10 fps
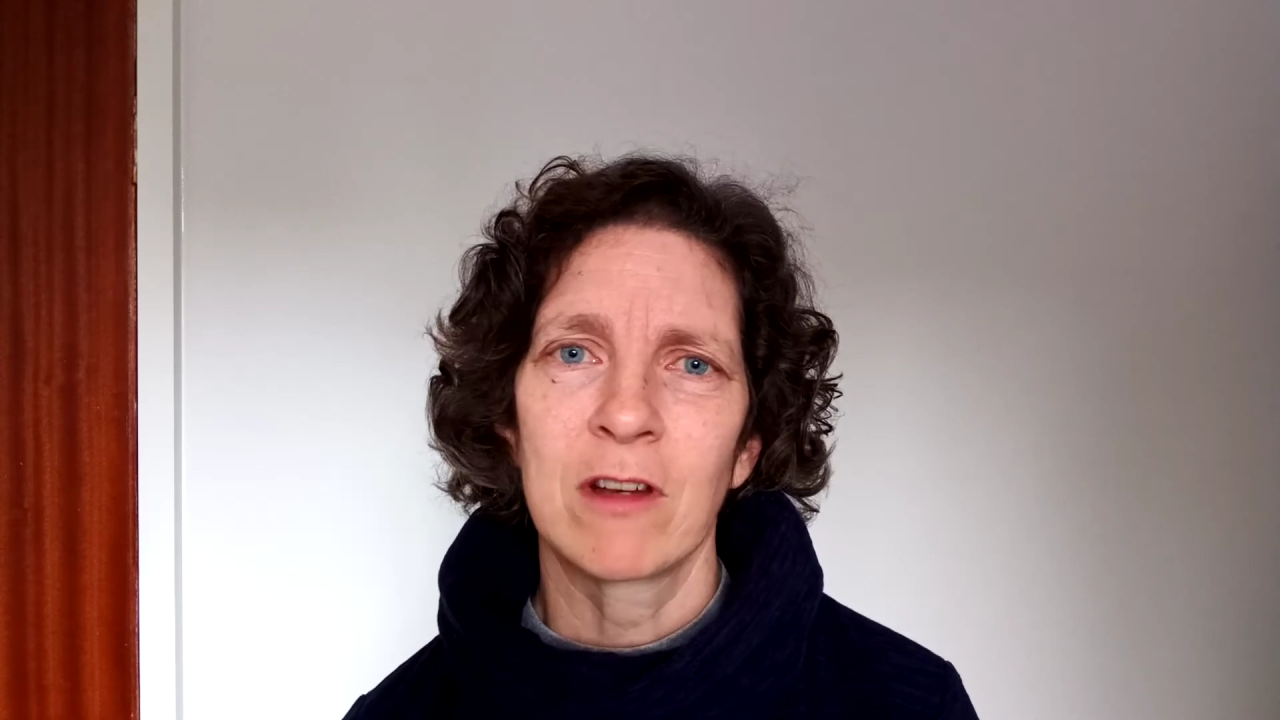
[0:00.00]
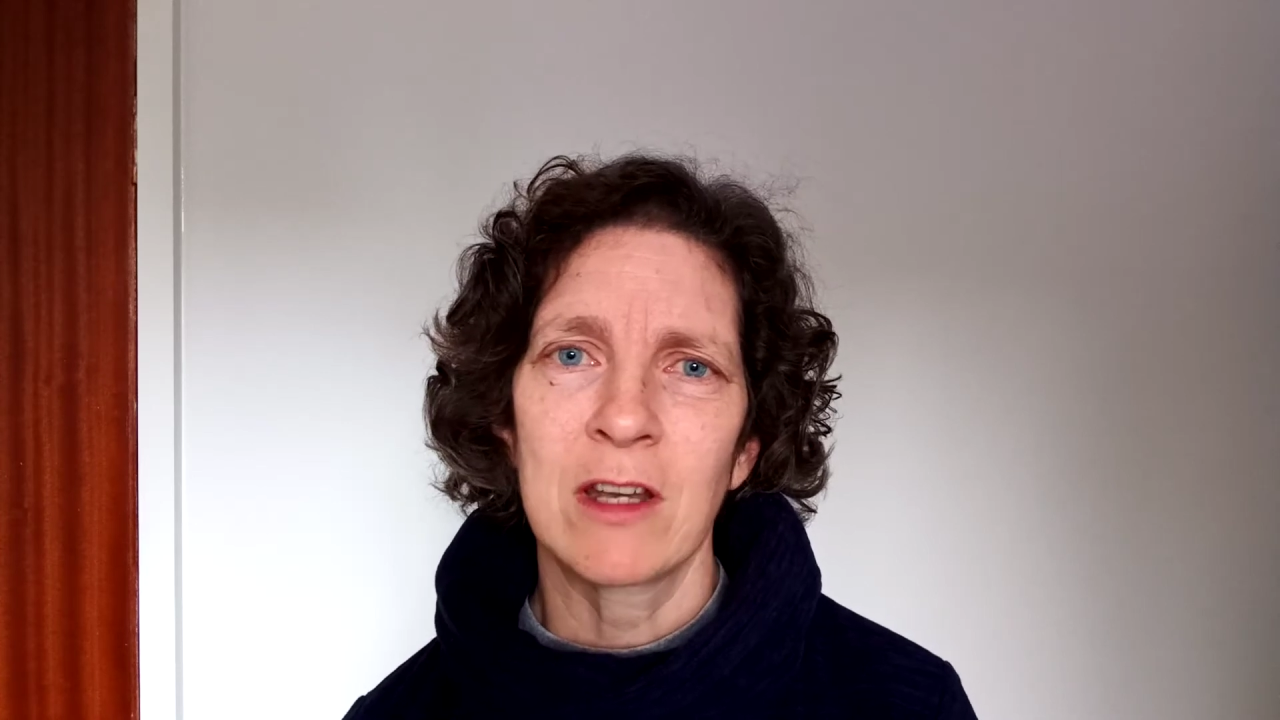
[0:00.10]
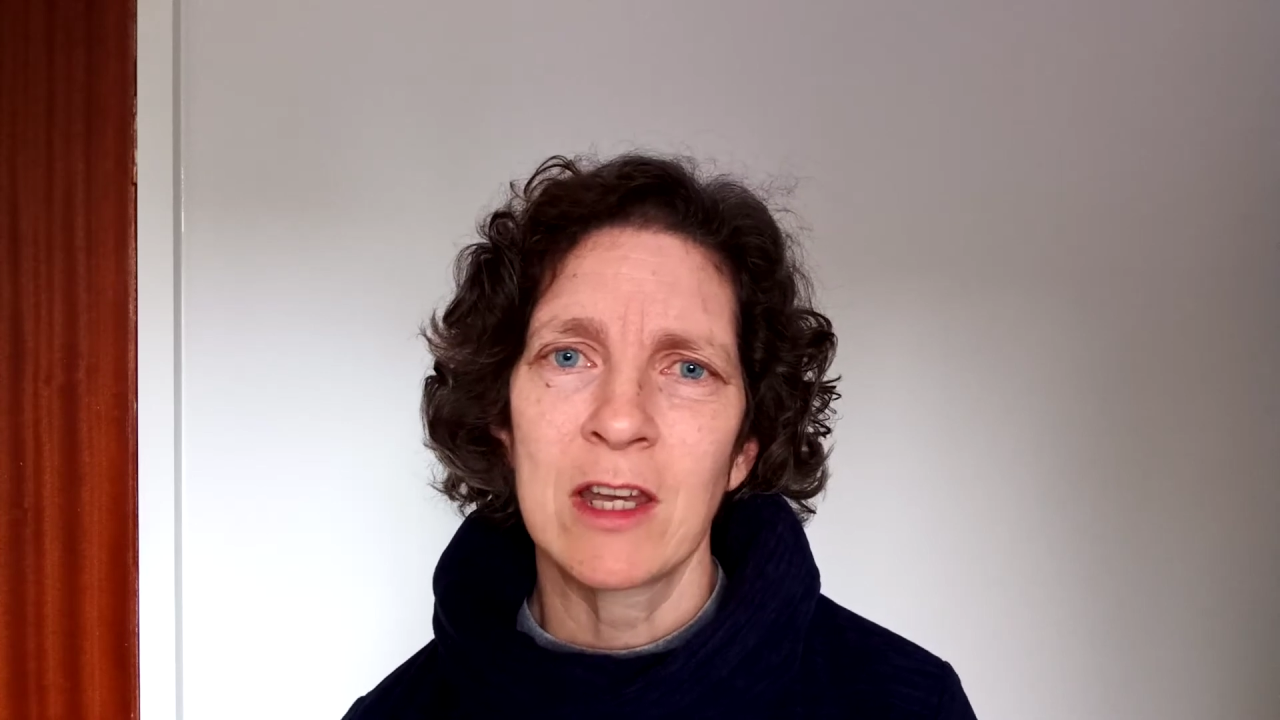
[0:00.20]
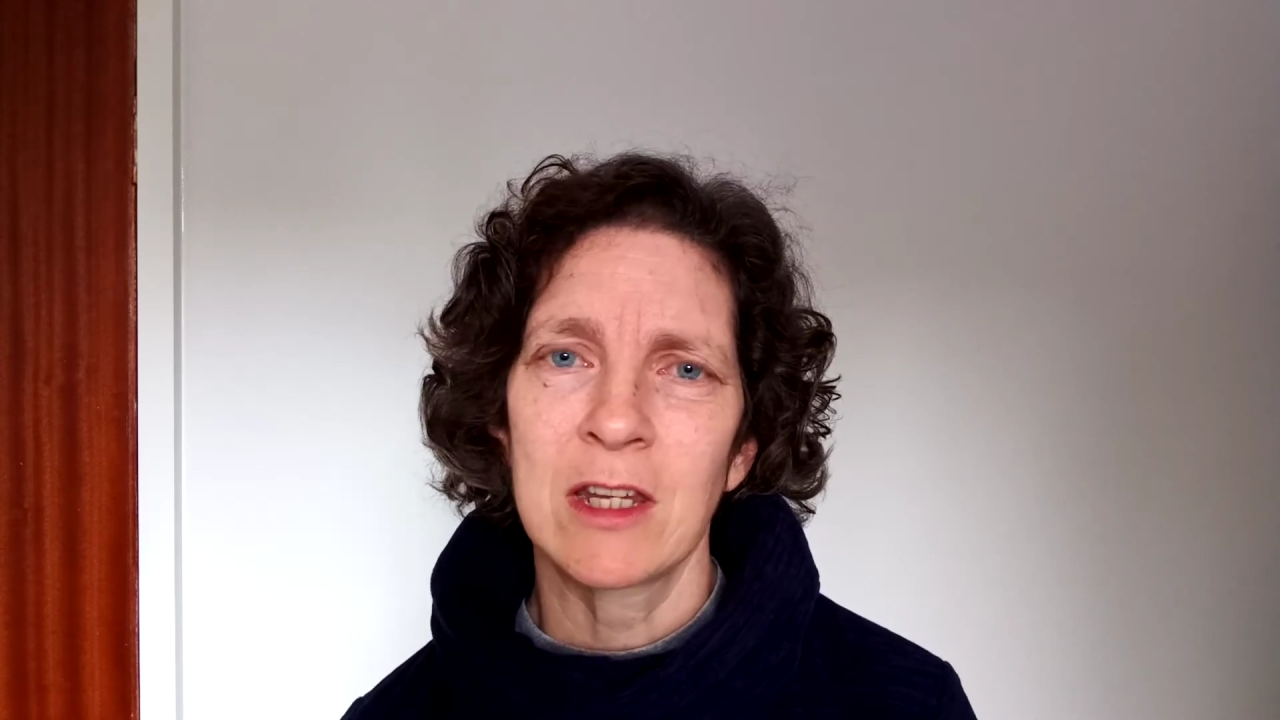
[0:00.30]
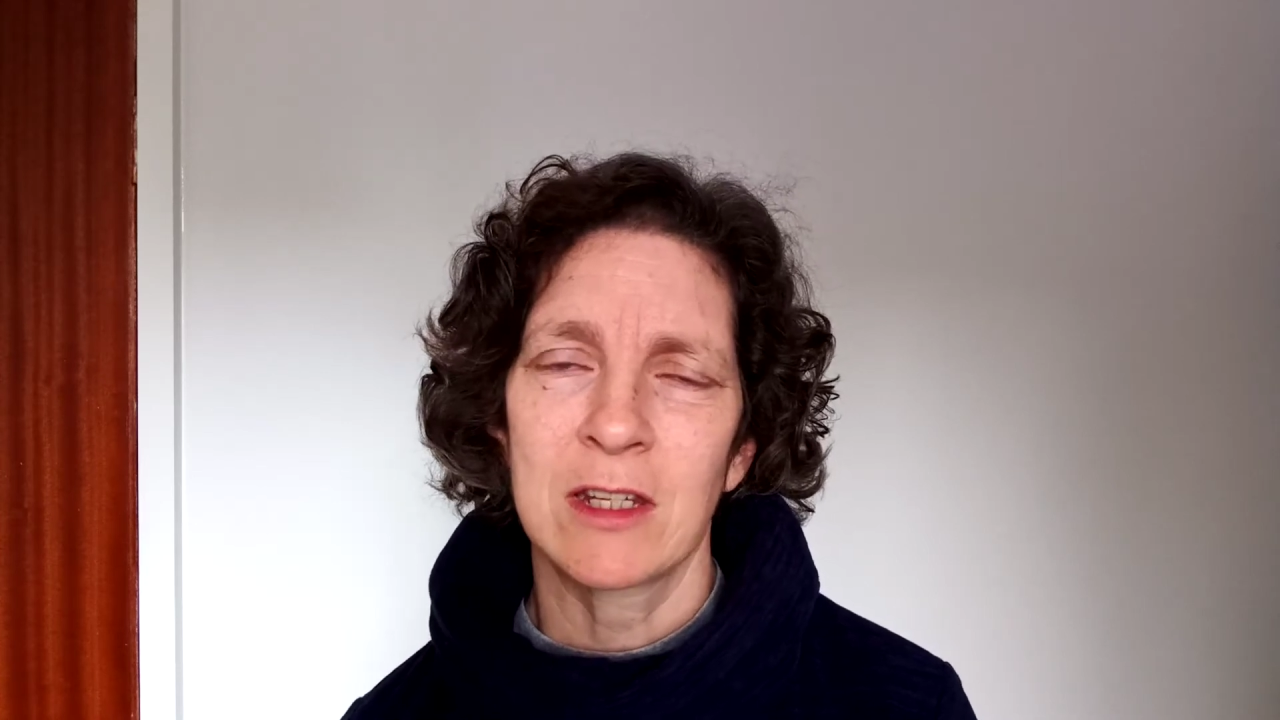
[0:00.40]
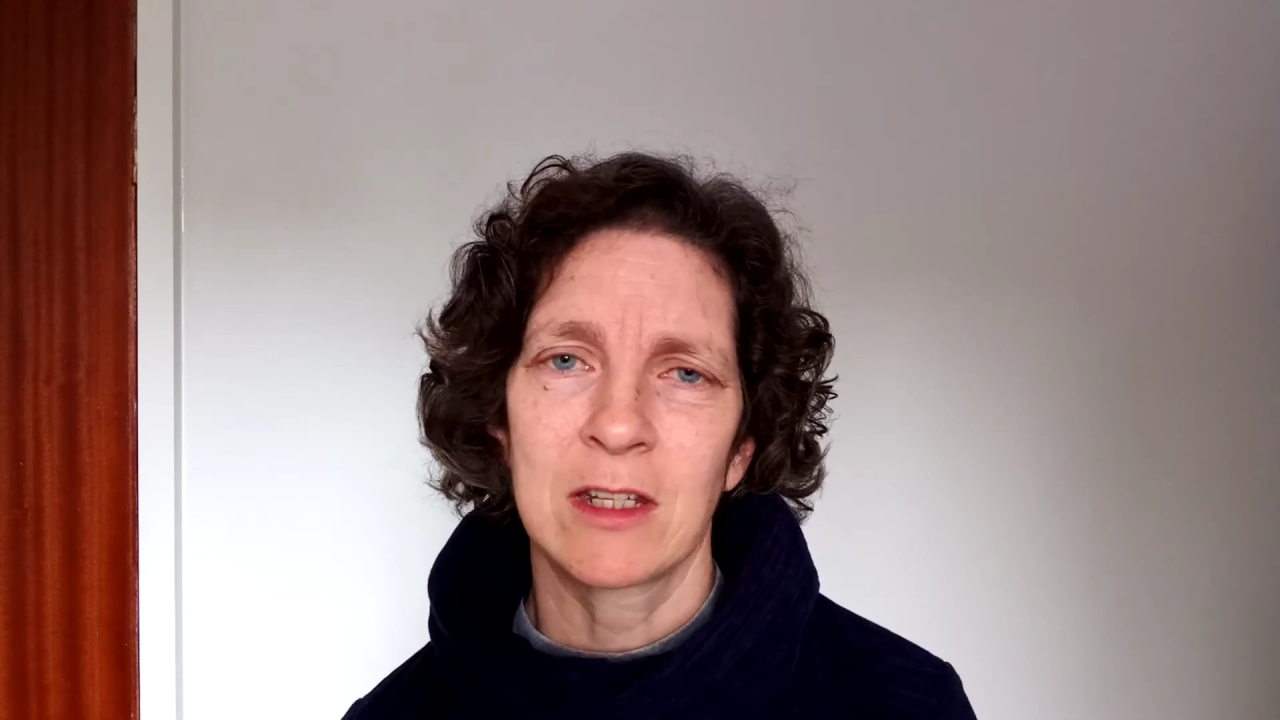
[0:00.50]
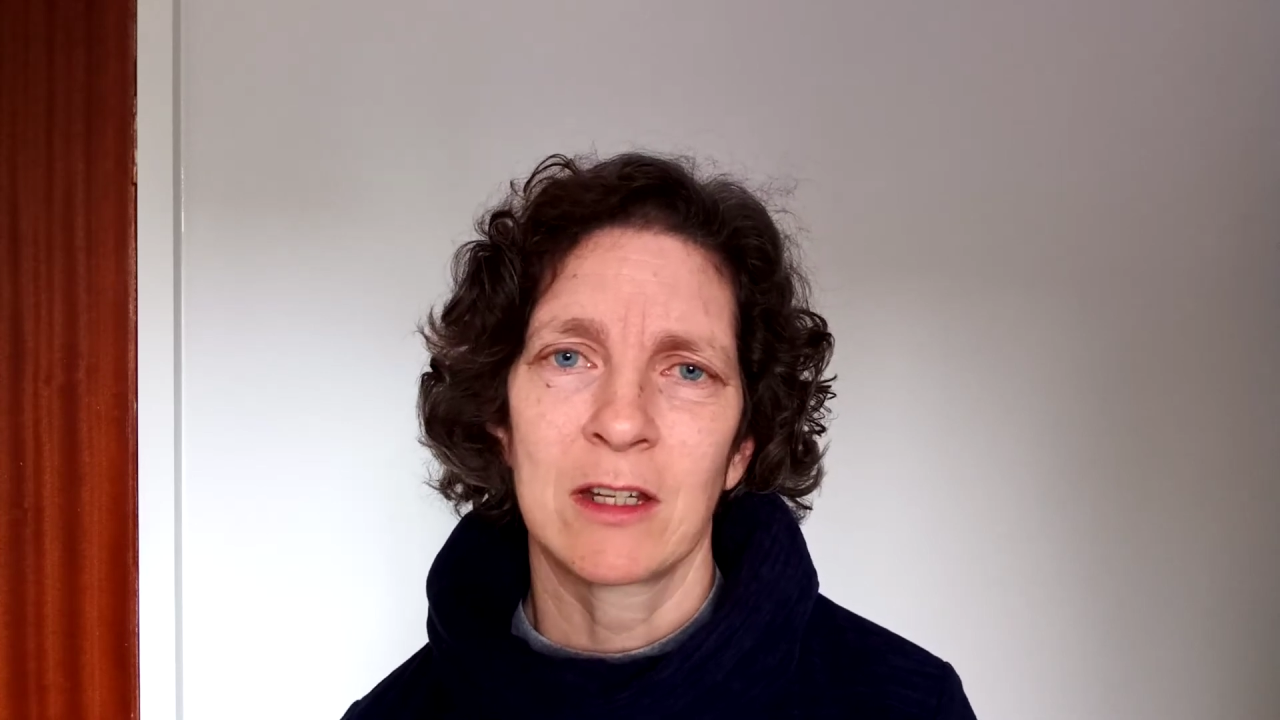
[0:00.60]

at least